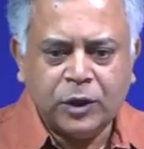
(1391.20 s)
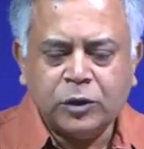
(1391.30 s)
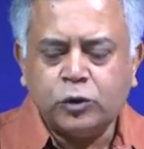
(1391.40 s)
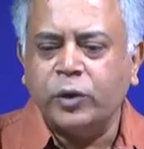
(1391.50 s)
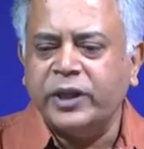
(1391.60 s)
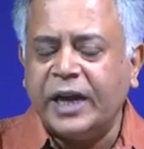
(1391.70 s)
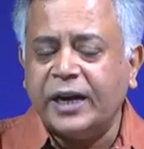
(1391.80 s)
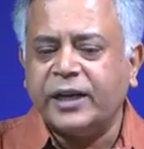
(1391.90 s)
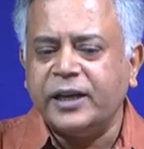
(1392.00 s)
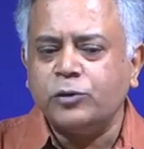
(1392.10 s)
So, in
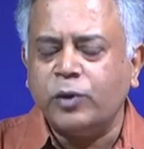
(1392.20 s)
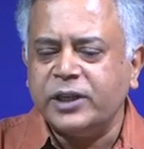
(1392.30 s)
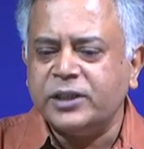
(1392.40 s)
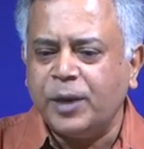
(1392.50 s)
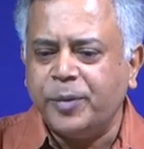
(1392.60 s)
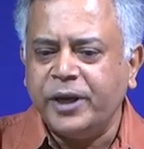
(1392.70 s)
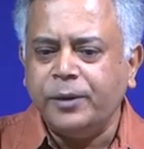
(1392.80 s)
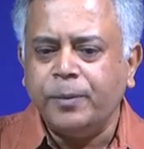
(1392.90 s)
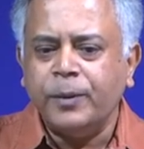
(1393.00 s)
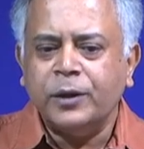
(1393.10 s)
that case what is
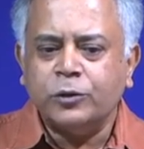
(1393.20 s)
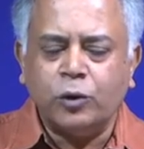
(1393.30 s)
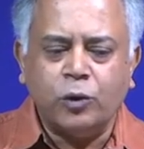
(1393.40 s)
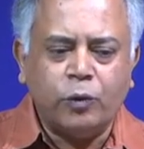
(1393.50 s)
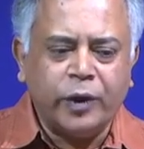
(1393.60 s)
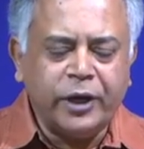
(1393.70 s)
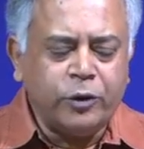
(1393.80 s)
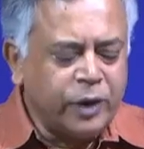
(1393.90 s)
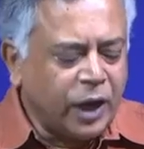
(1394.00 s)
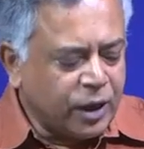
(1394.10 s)
happening? So, when
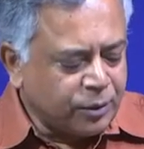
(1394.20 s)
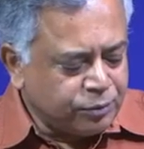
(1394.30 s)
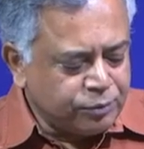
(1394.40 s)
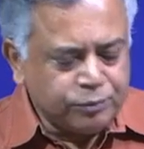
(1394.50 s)
we are